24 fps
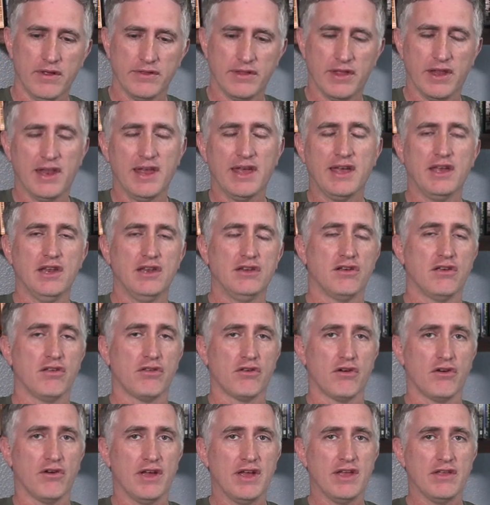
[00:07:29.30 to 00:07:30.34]
the
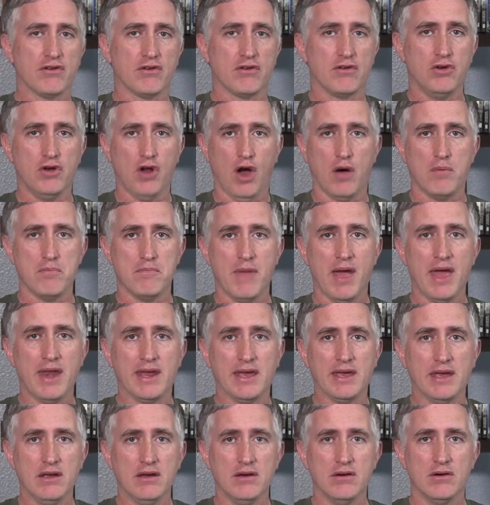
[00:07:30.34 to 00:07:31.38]
linkages are either not
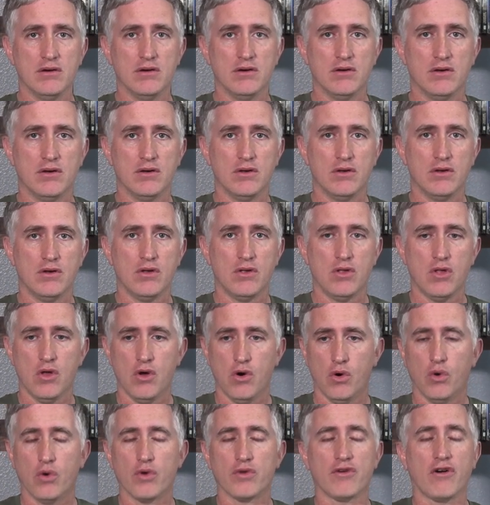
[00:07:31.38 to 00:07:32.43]
many
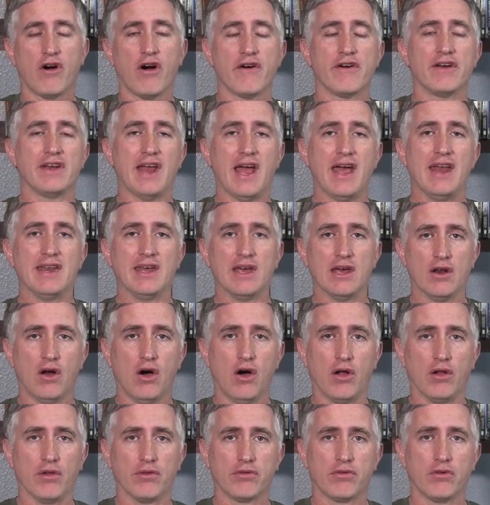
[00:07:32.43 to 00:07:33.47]
or there aren't any at
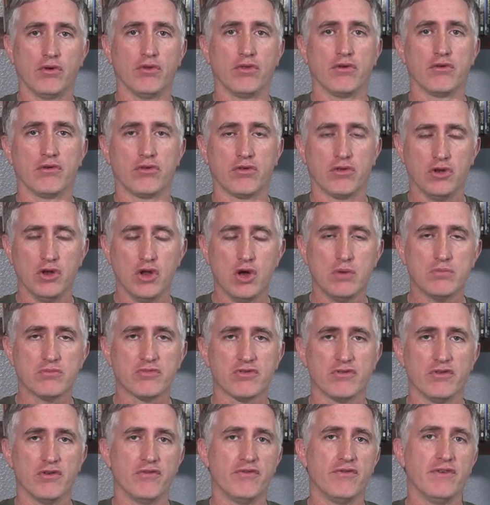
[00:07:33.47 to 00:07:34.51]
all. So there's a
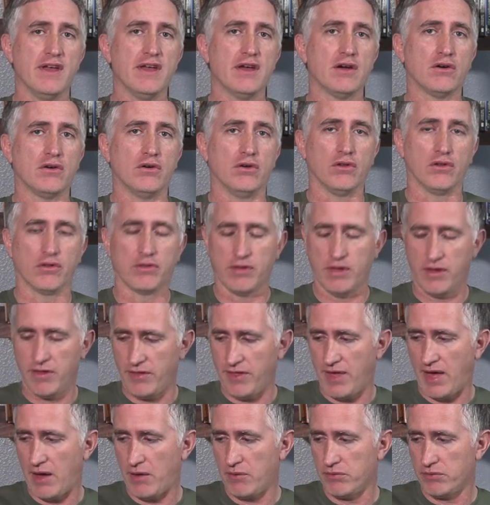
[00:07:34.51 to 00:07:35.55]
number of vehicles
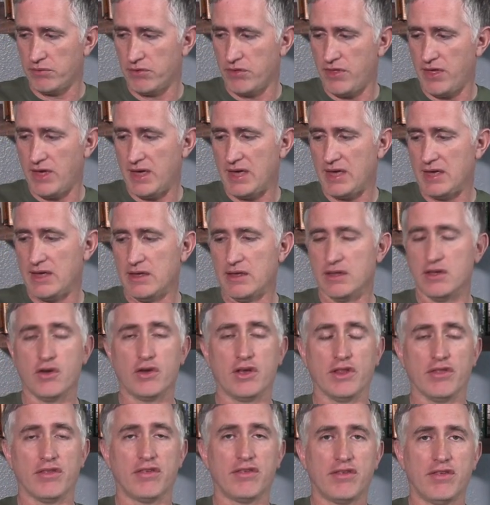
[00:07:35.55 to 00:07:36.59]
that the you
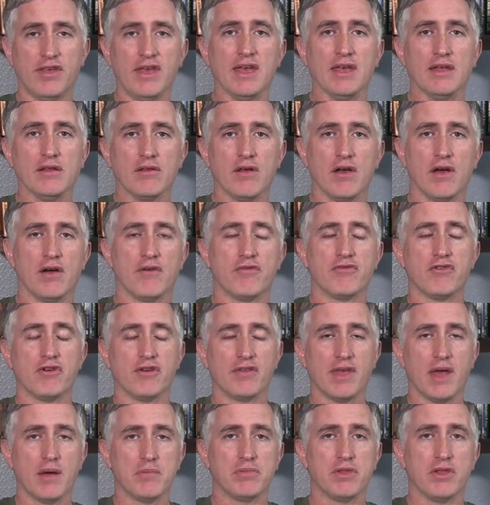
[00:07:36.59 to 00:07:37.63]
can see, uh, for
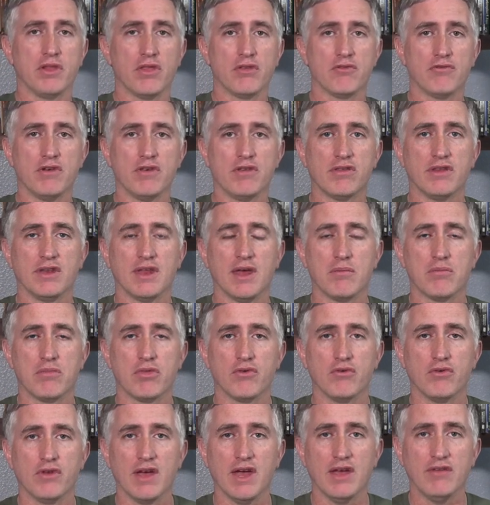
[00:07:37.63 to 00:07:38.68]
example, in the recent
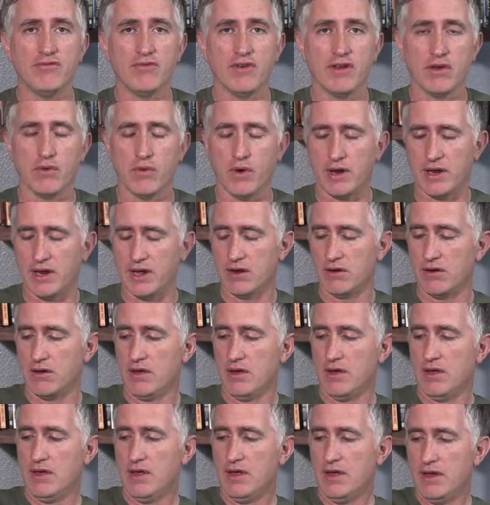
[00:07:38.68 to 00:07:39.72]
M38 video I did,
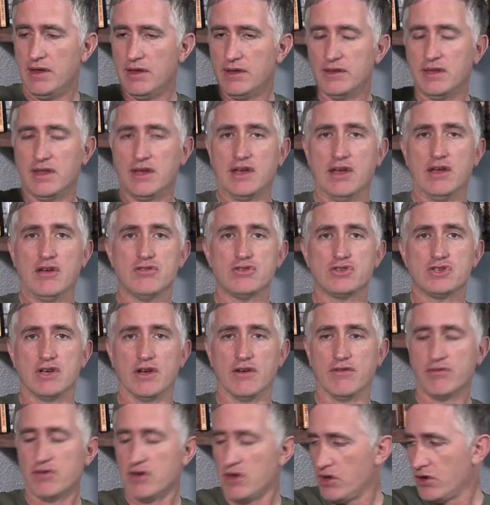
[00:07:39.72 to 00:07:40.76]
the gear
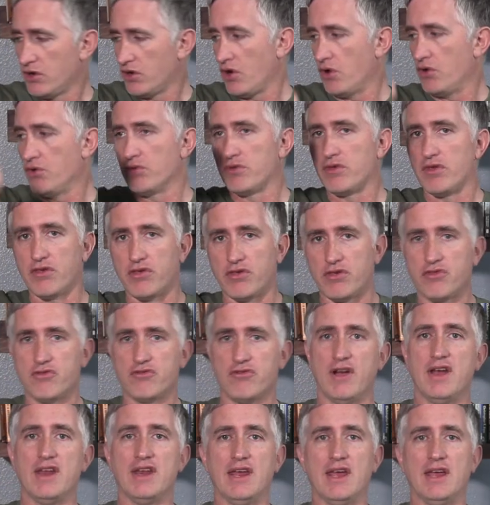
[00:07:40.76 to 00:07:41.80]
shift goes
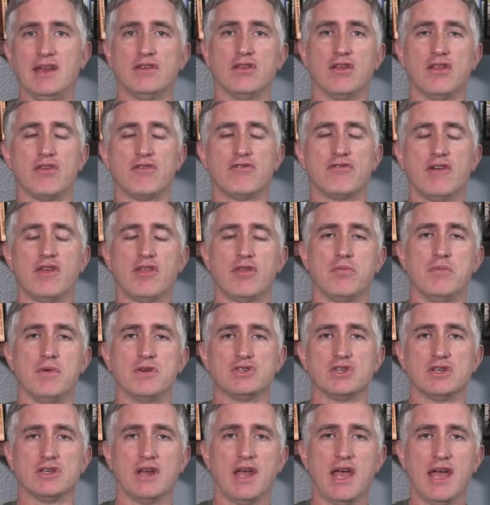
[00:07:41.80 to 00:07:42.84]
straight into the
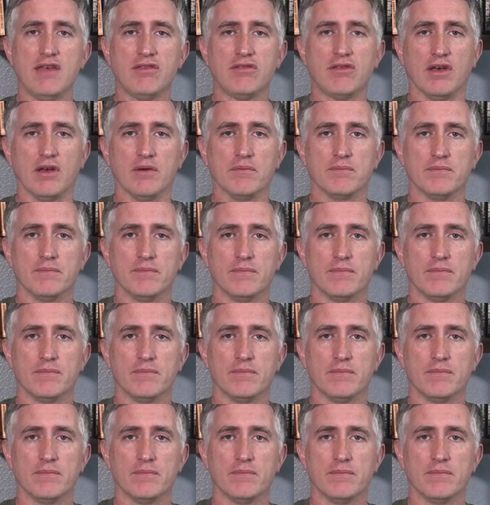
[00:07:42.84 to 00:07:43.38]
transmission casing.